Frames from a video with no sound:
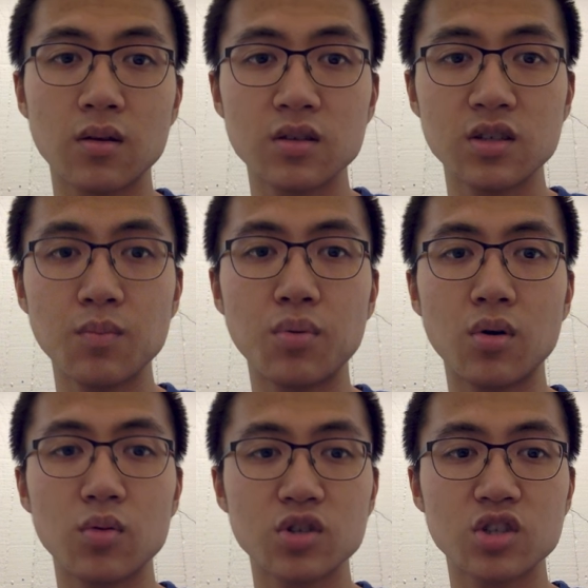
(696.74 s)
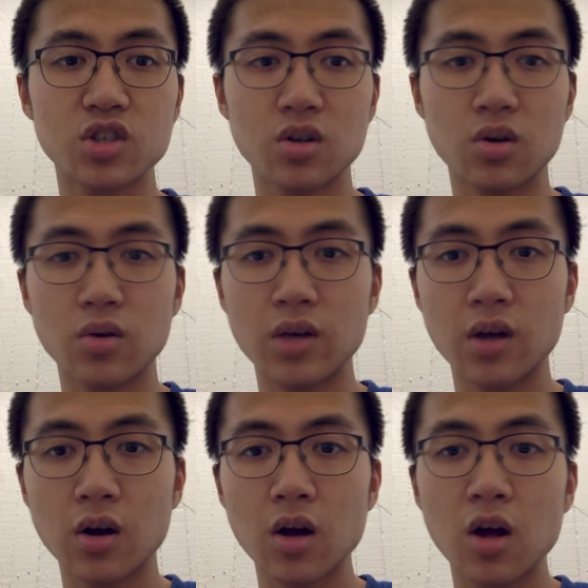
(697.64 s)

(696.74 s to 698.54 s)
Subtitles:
Simple. We're just gonna go here,